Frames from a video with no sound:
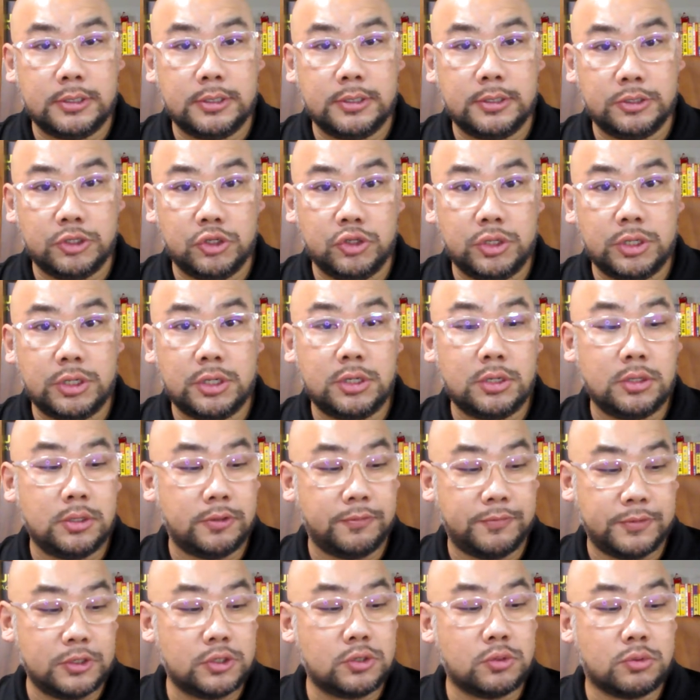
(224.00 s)
year, the
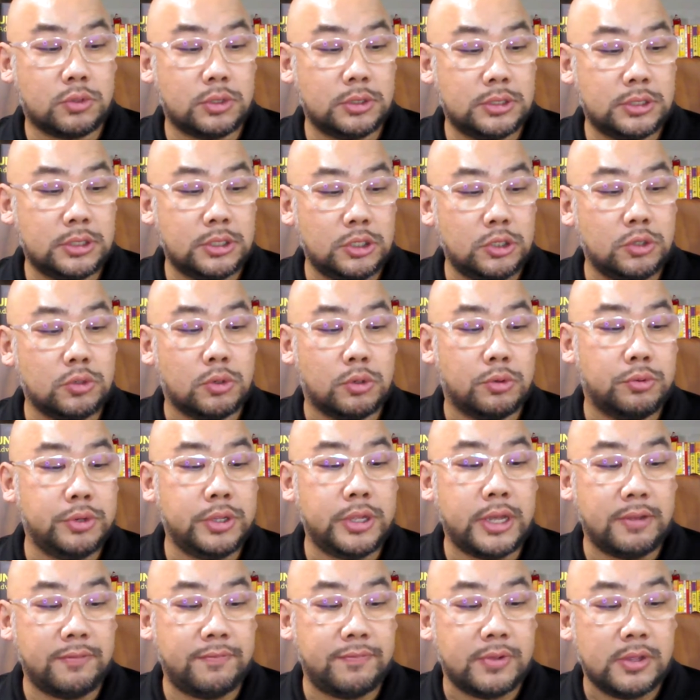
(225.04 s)
first quarter, you already
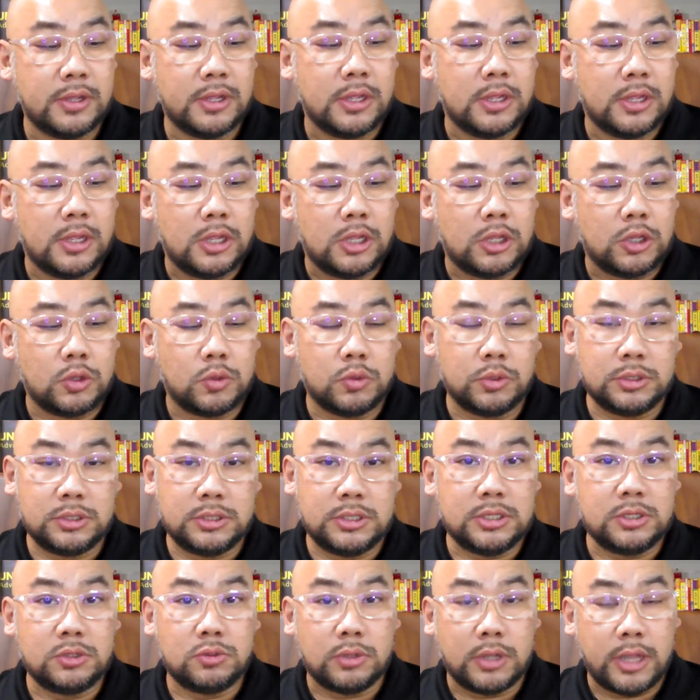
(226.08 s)
have good
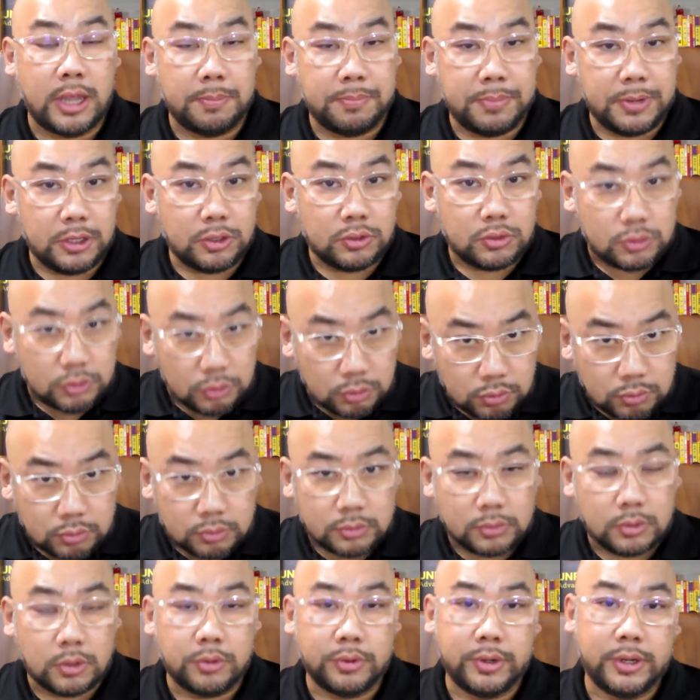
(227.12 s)
things happening to you.
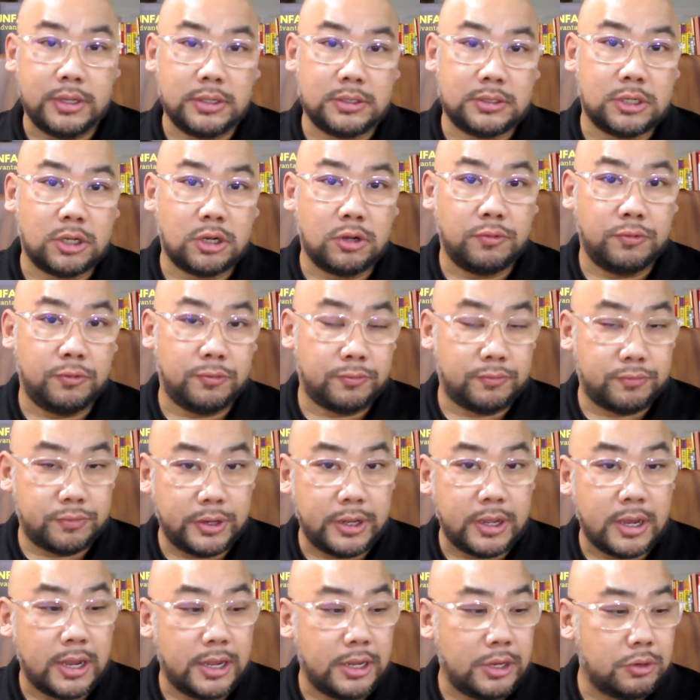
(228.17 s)
All right, you start off with a very
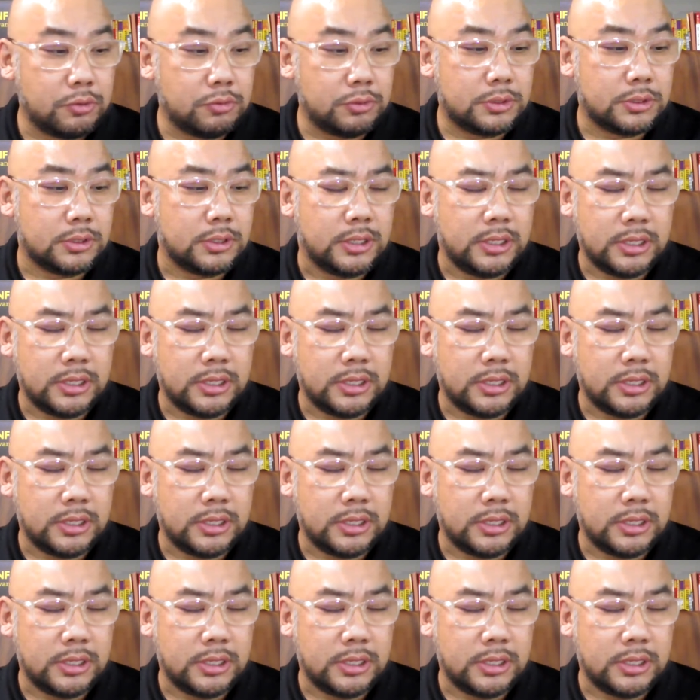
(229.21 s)
high note.